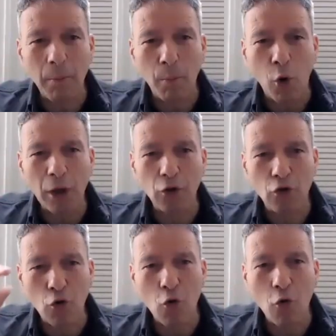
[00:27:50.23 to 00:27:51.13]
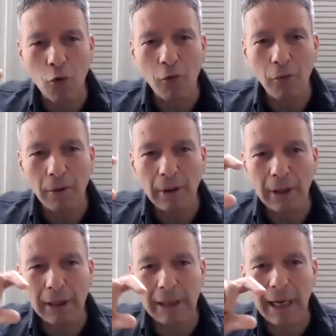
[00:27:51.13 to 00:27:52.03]
more true
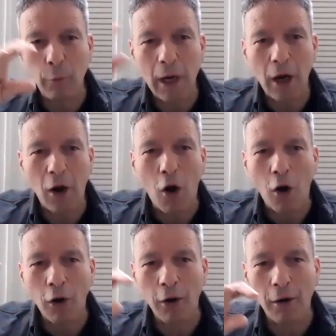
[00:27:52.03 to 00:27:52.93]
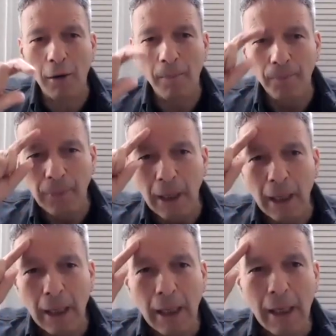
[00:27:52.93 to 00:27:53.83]
that we are all
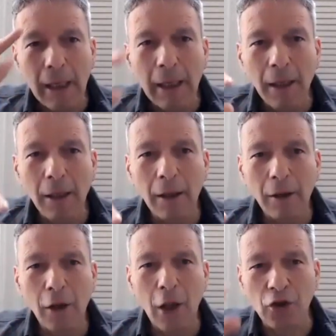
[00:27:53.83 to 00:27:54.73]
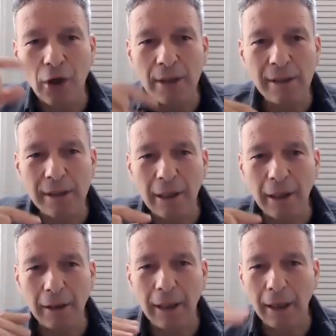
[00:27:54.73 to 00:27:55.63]
not just
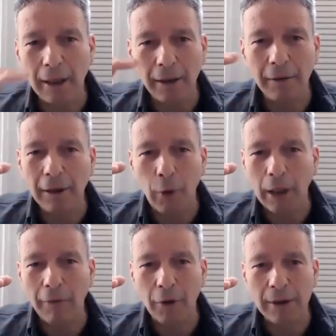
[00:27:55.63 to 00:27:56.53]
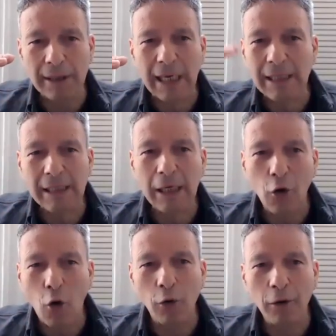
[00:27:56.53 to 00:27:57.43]
the whatever
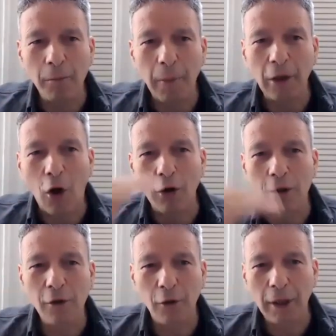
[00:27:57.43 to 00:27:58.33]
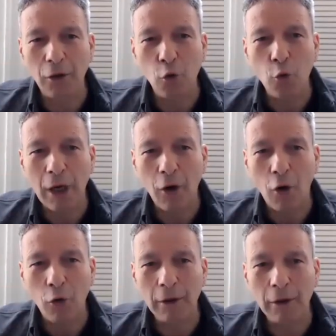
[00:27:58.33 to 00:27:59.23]
60-year-old, but also the
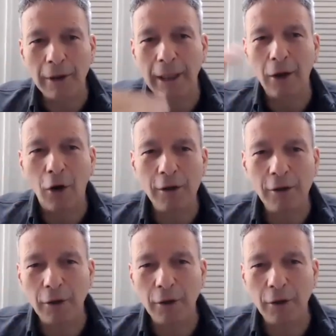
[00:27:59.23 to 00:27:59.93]
2-year-old and also